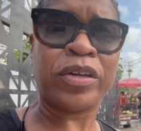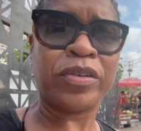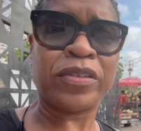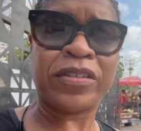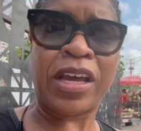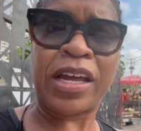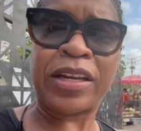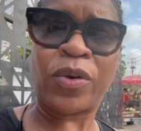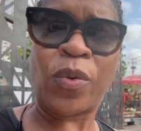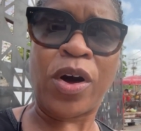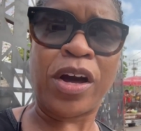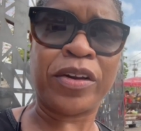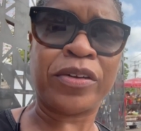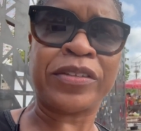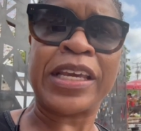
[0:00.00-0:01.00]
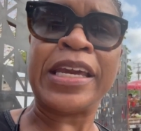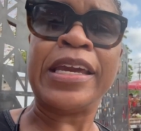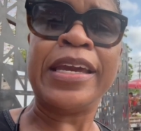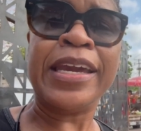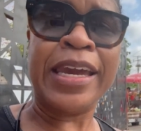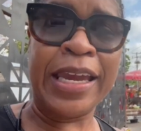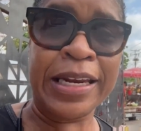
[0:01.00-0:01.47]
your tonic water,
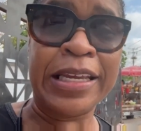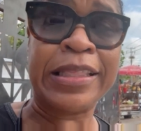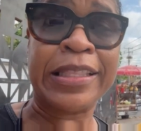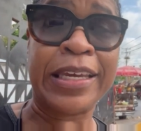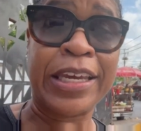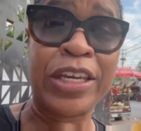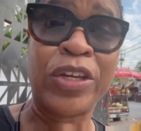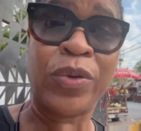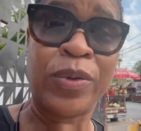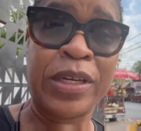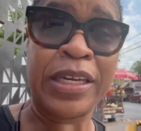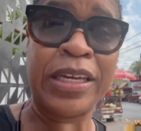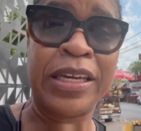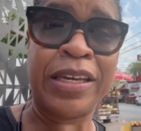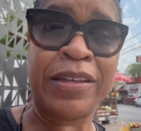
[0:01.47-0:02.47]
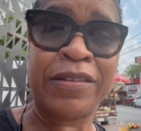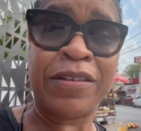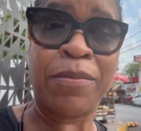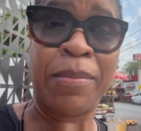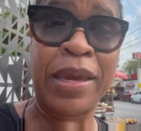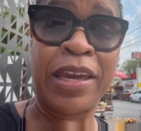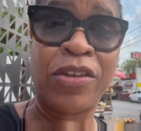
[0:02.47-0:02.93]
anything you need
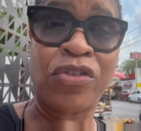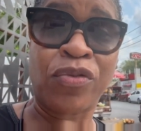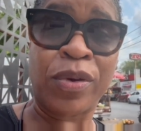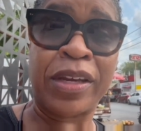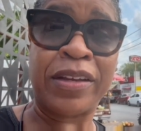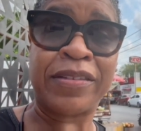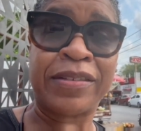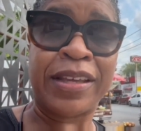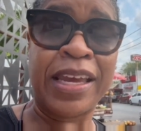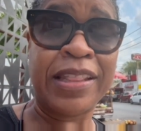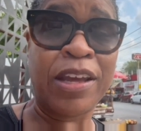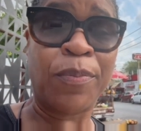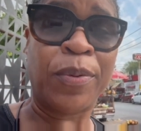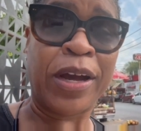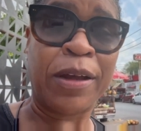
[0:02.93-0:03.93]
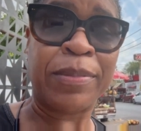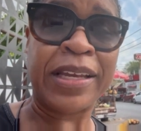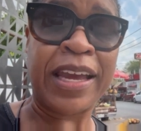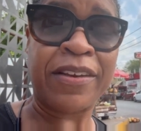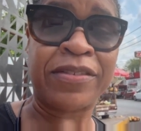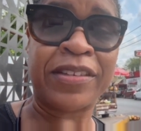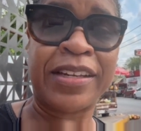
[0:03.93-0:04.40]
to make drinks. And they probably
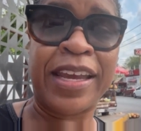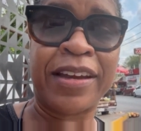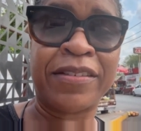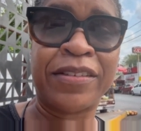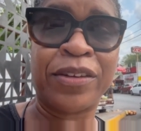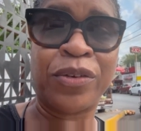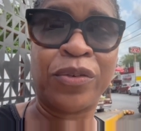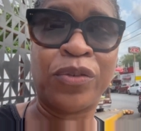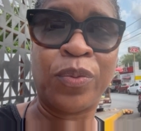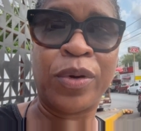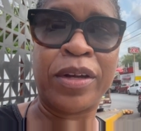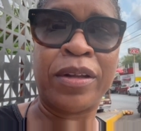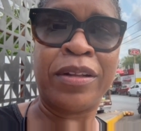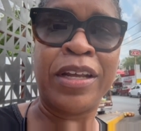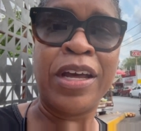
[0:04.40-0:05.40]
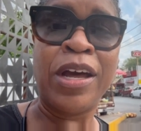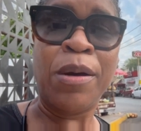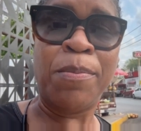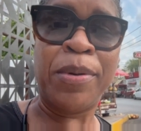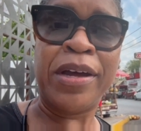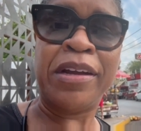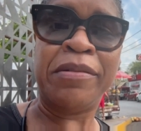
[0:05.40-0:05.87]
have snacks there as well.
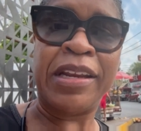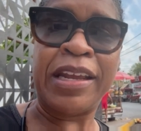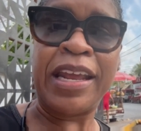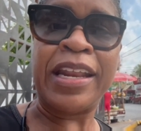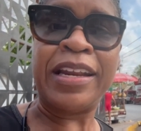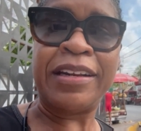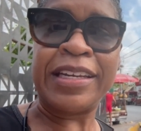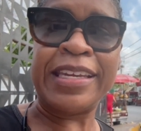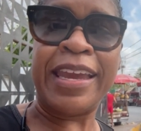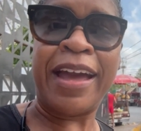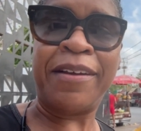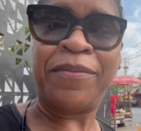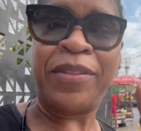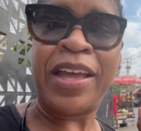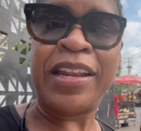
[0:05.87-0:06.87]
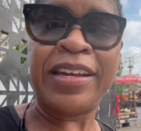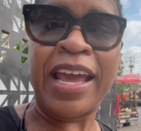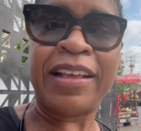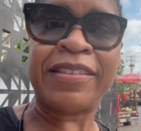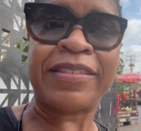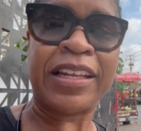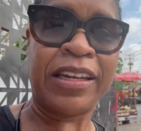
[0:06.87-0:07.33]
But yeah,
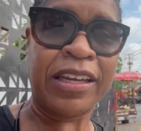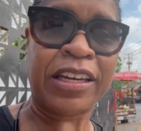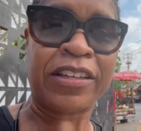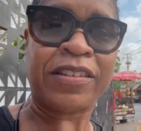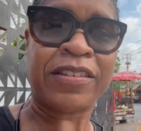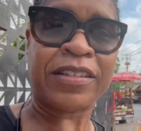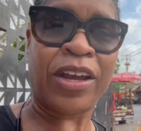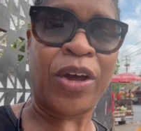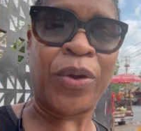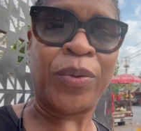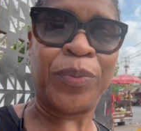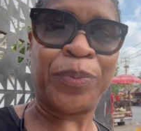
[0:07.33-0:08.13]
that's the liquor store.